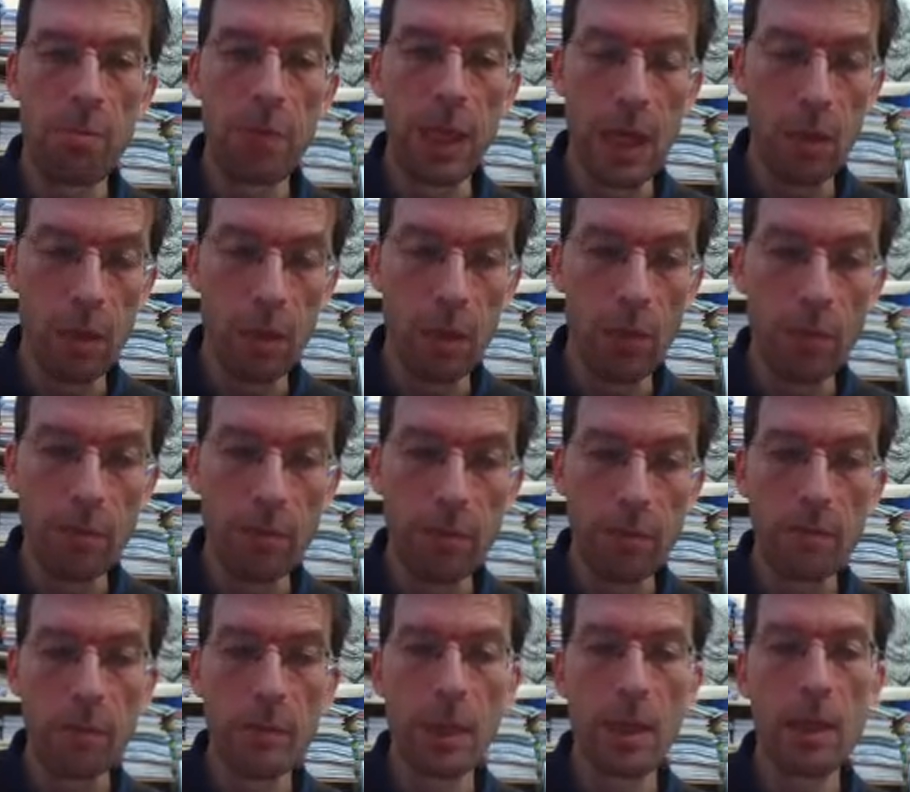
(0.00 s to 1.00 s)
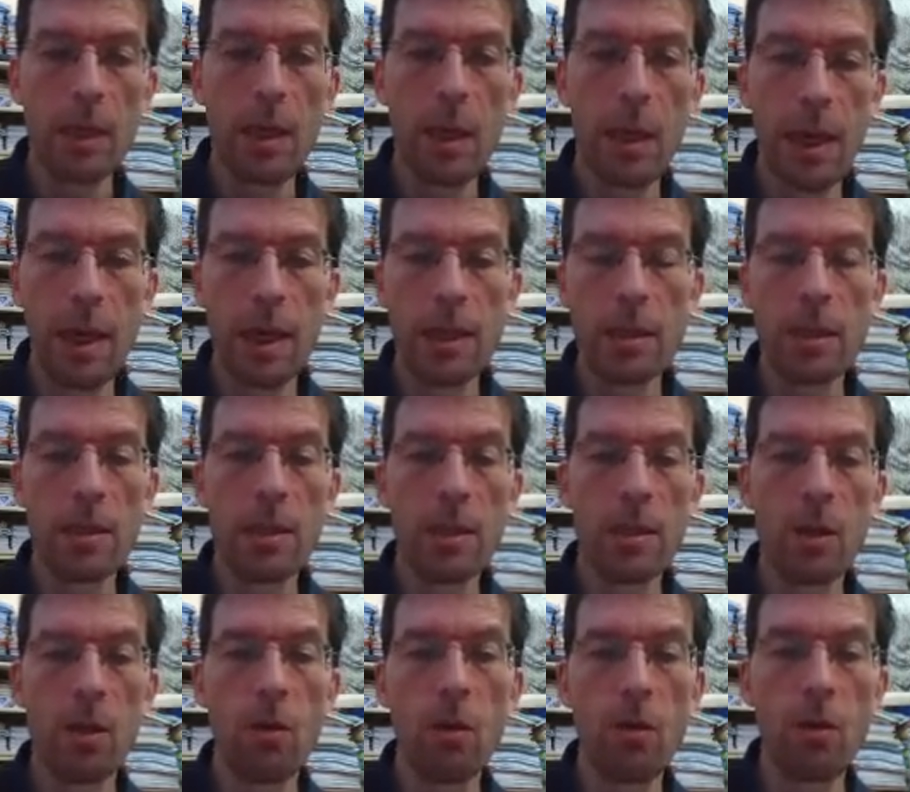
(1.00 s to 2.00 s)
below, and
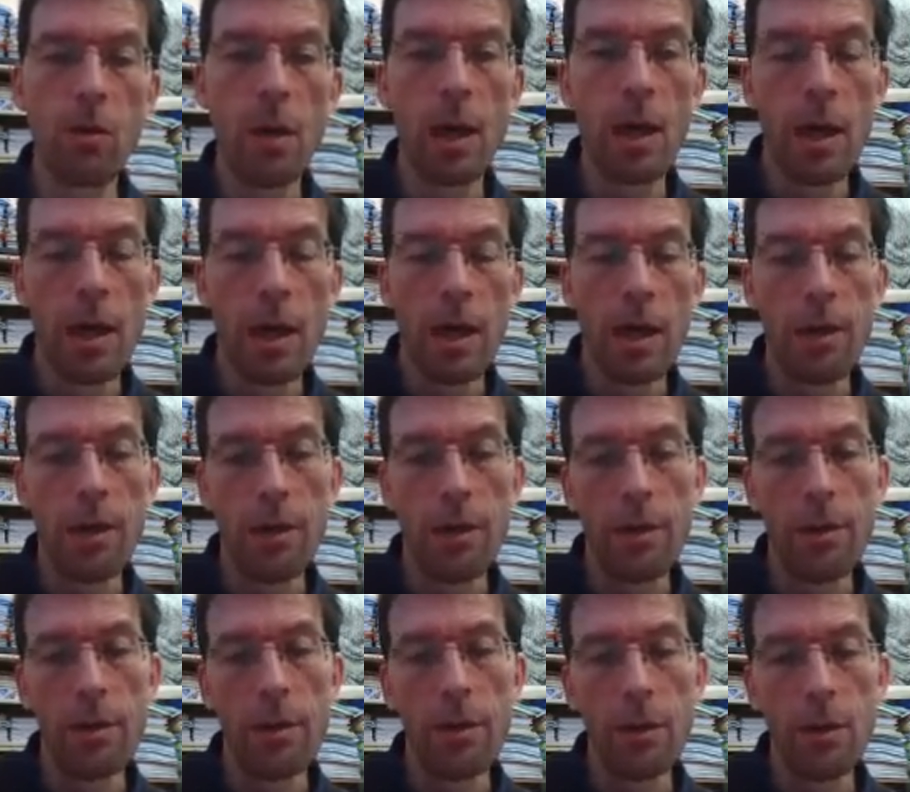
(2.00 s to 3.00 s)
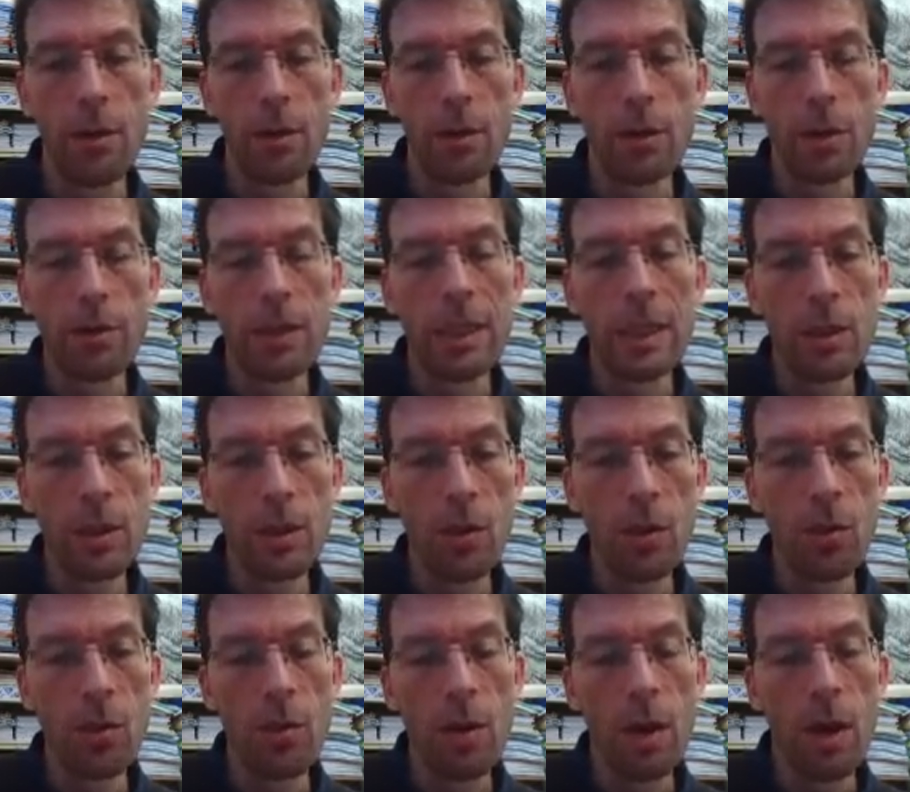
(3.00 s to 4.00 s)
so doing
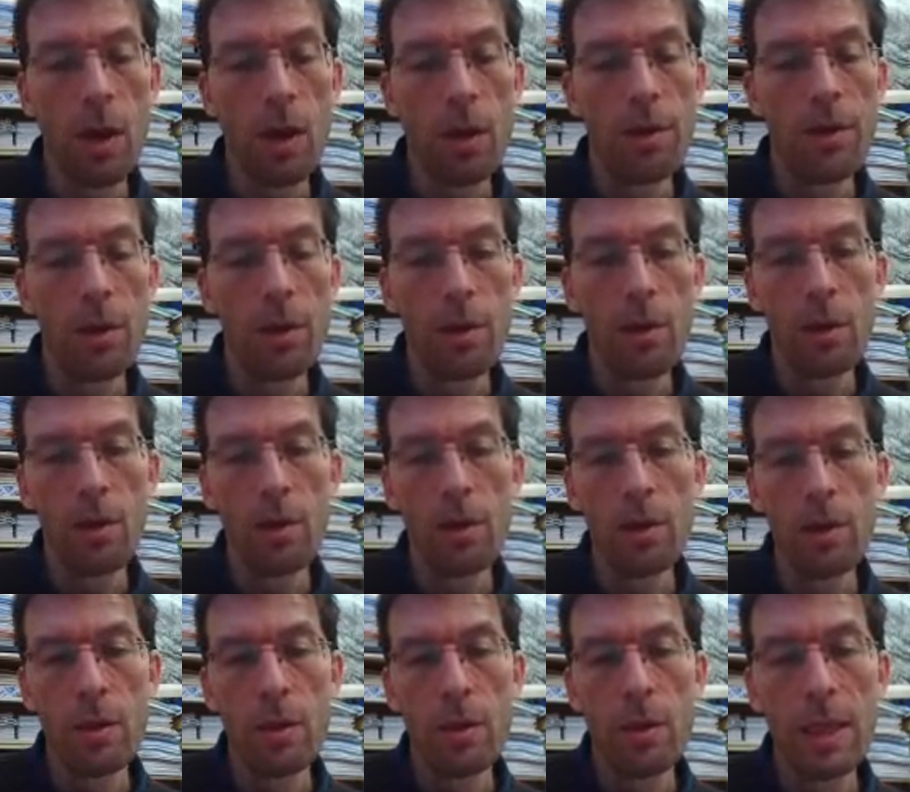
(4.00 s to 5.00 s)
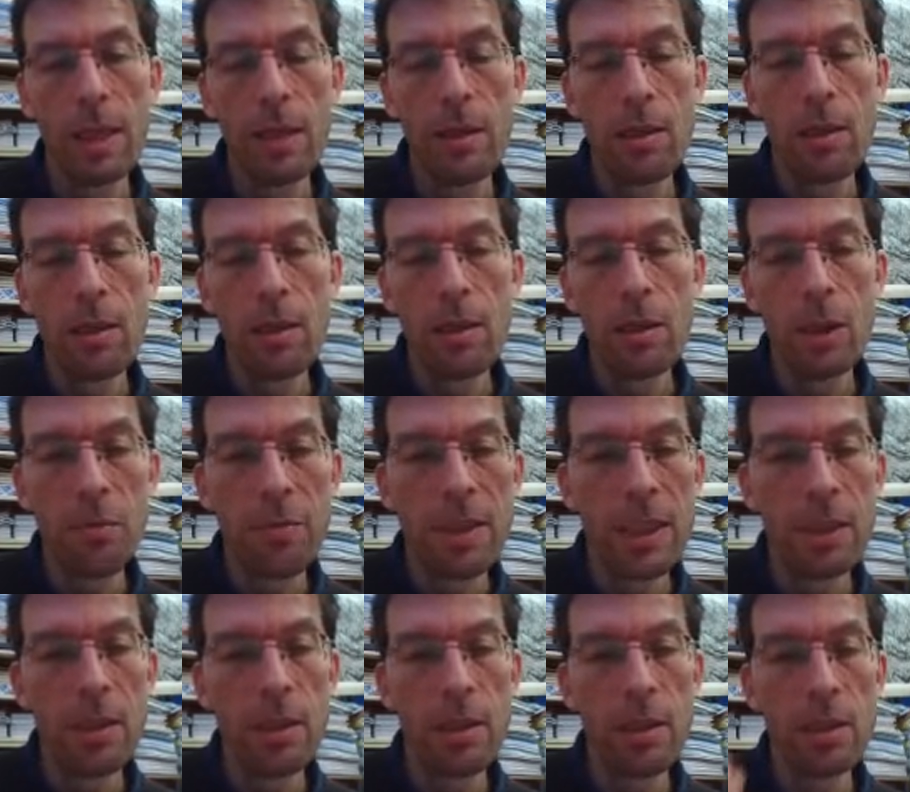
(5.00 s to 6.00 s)
so, the little
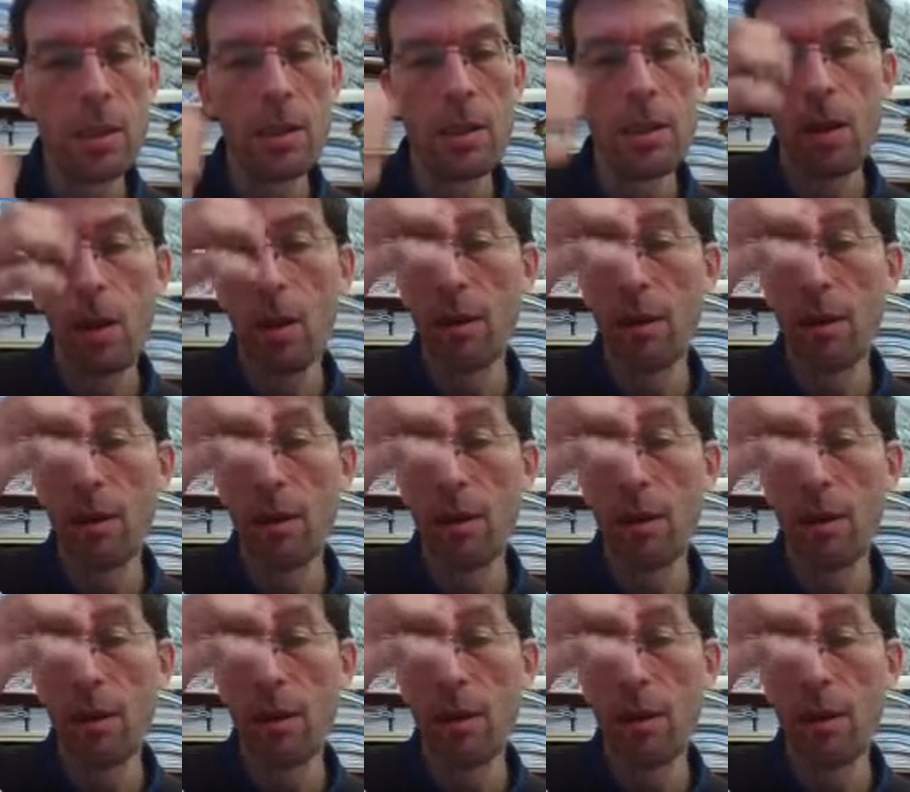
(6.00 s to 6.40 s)
subsidence